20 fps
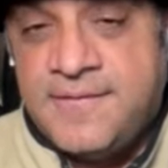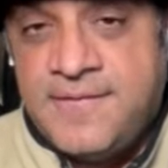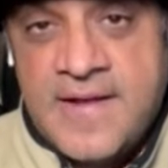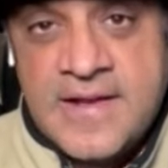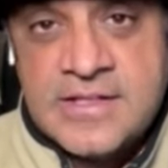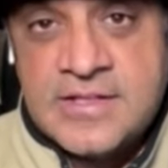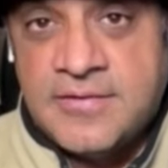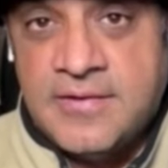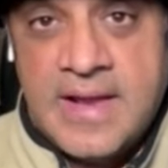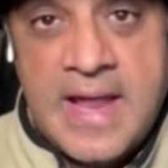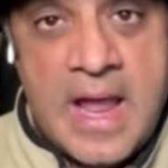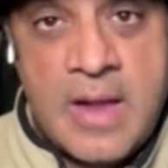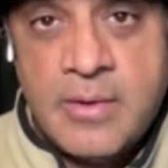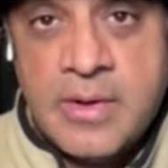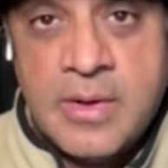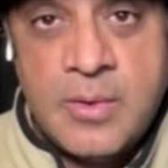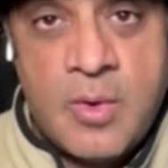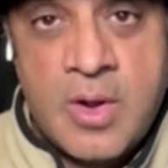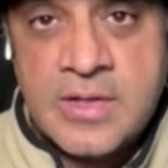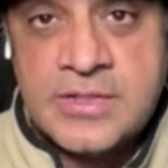and defensively,
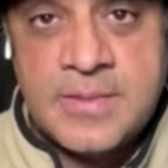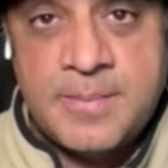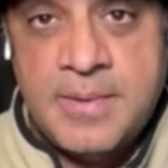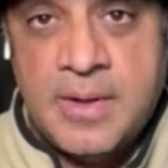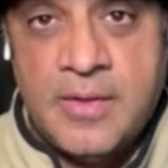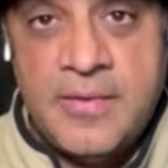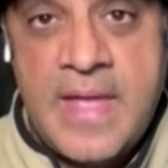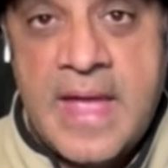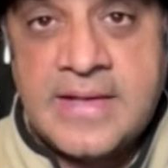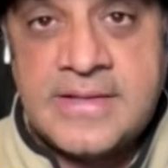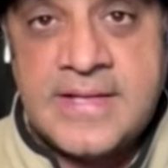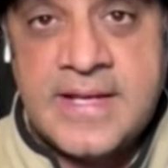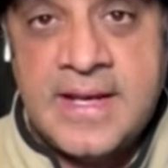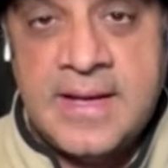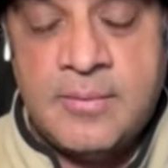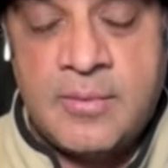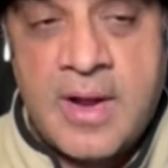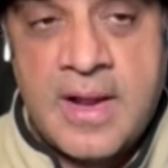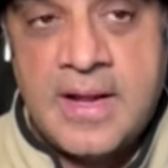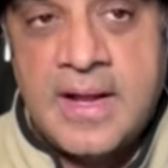how he wants to build that
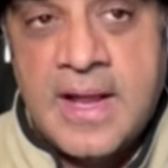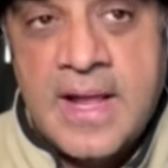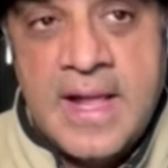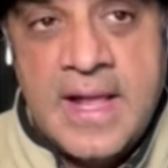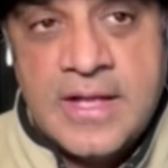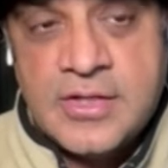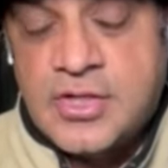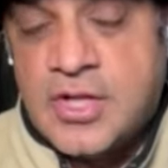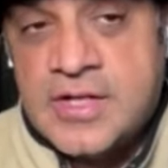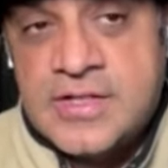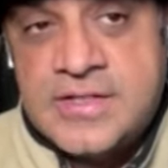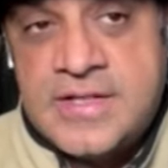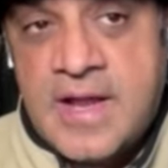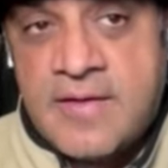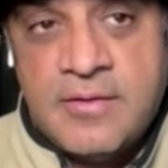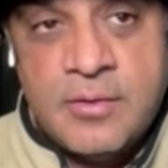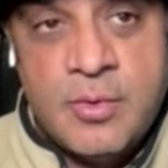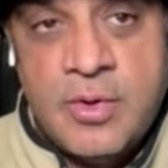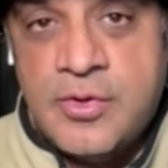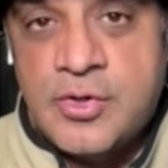team, right? As good as
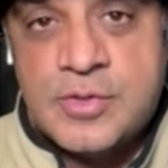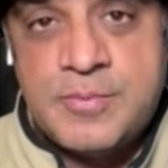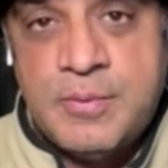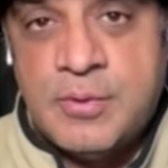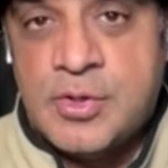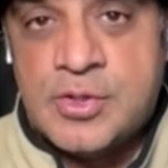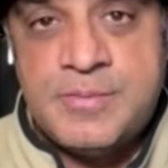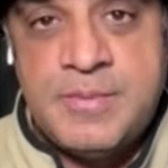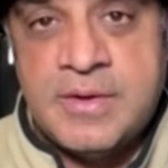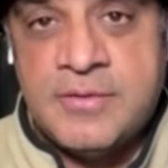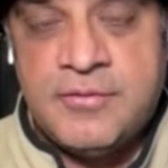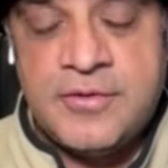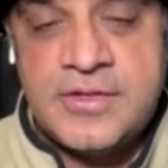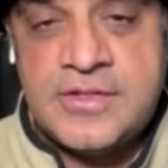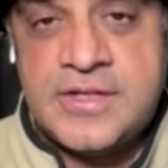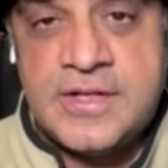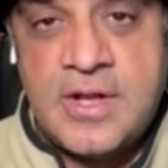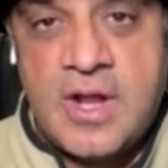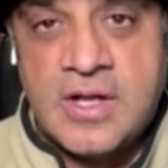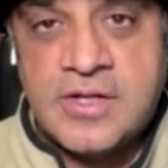Devin Witherspoon has been
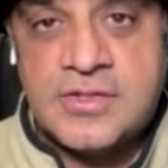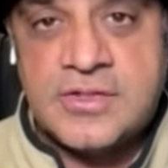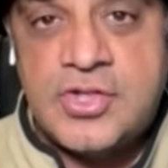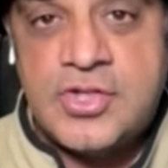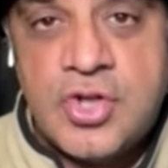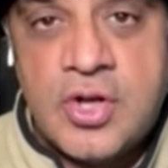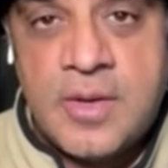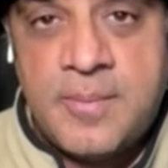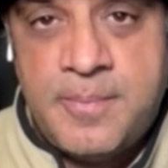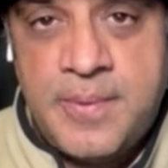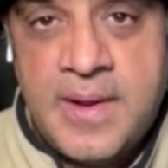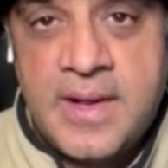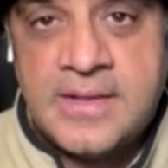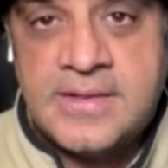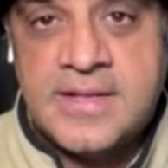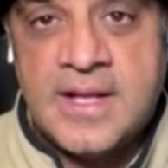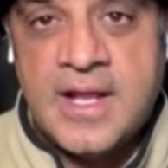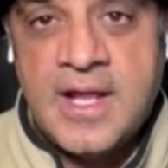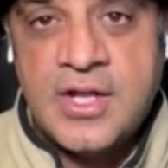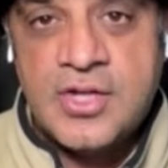for the Seahawks, they should have
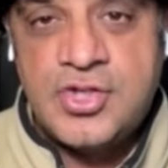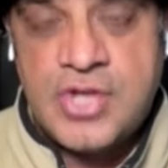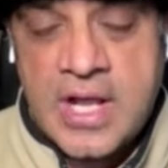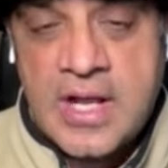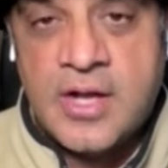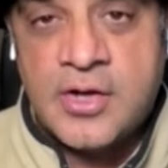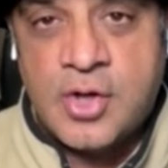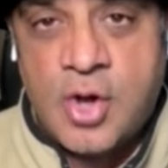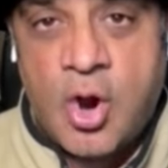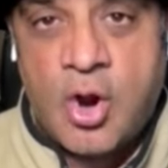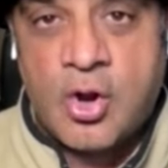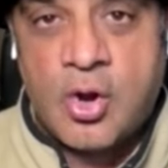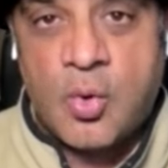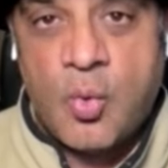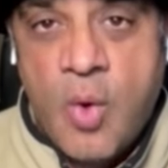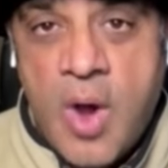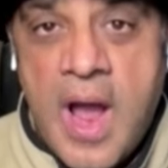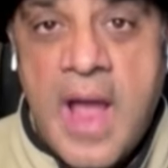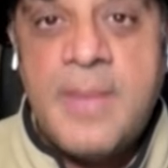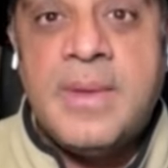picked Jalen
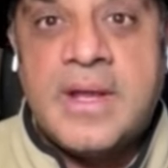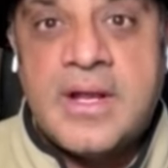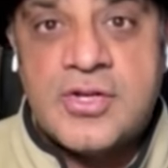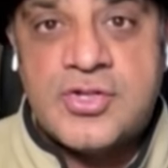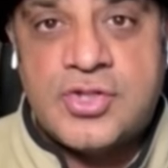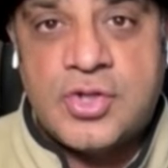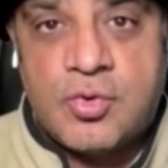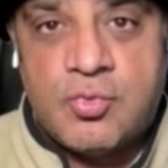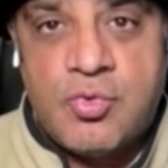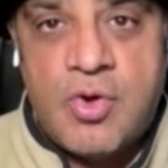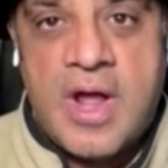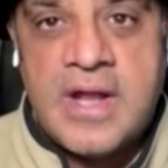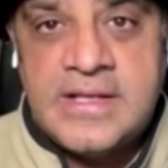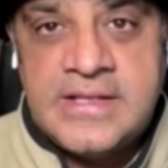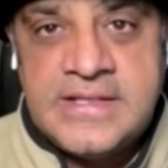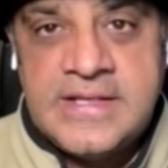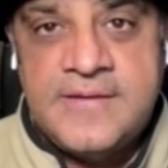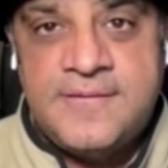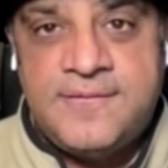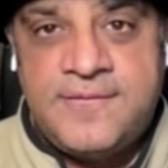Carter. Why? Because their
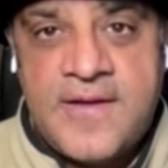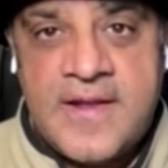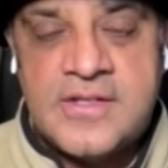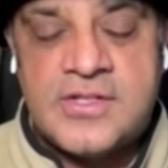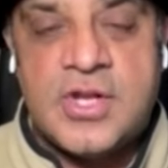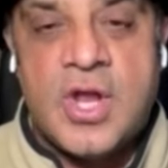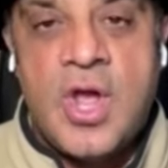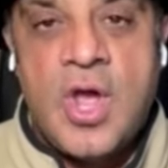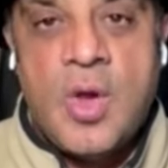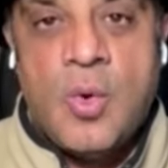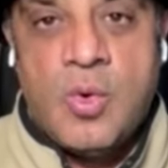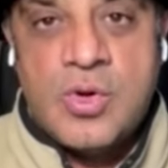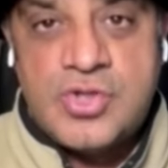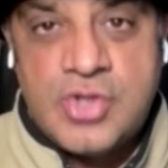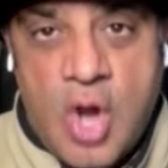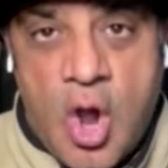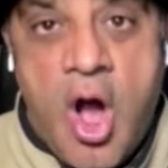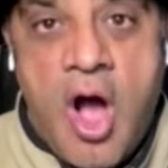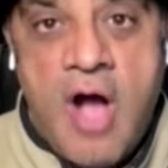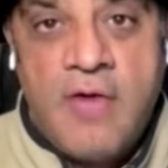run defense
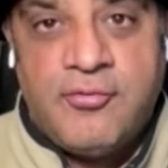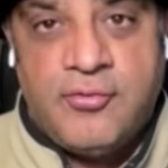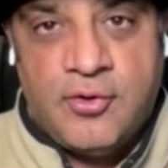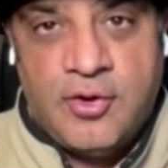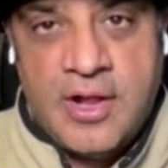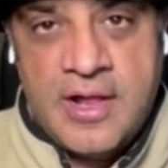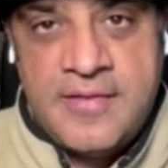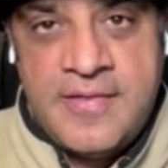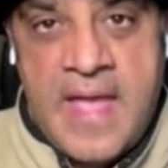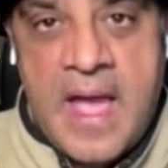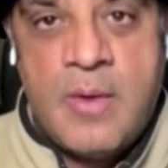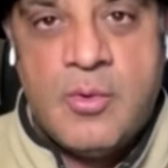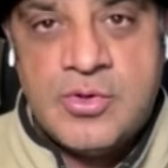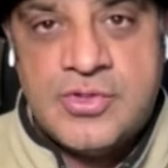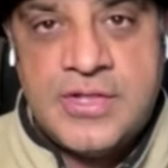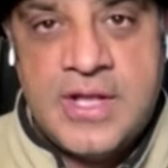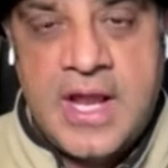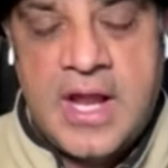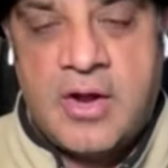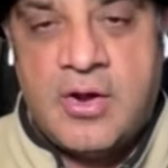was awful, and that
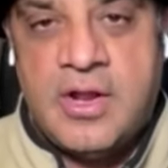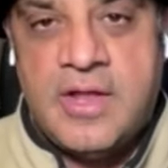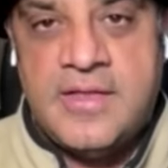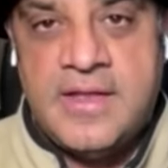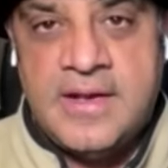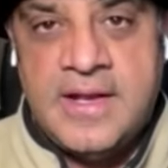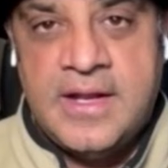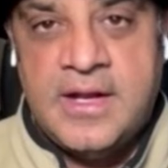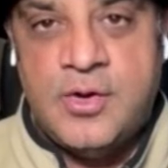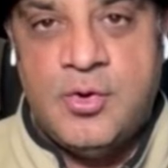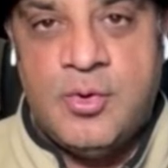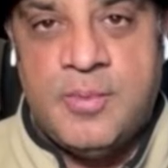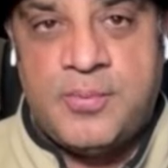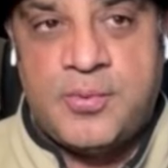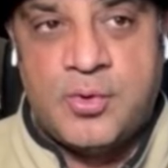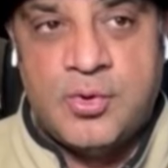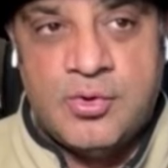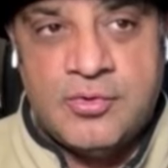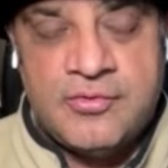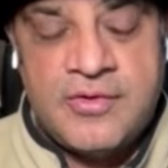was the area they needed to
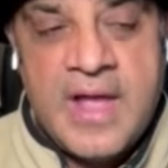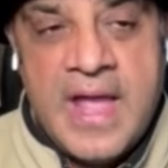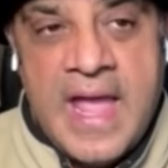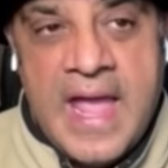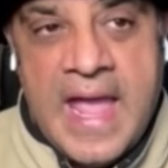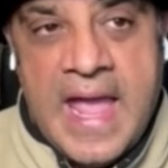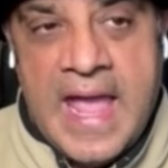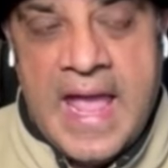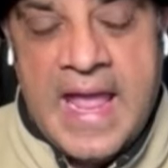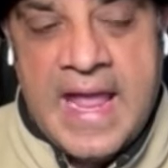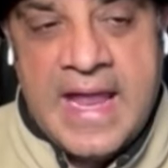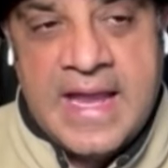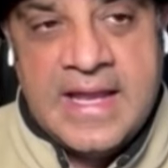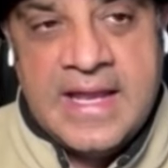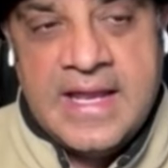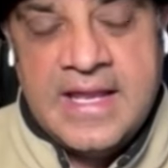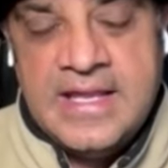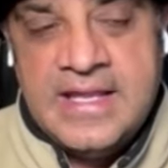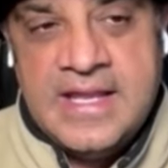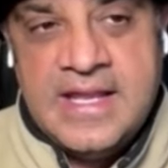improve.
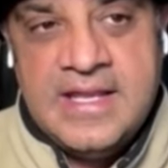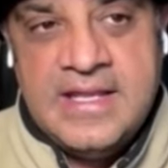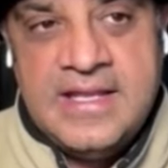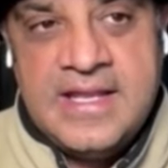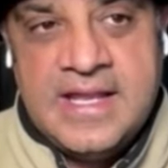And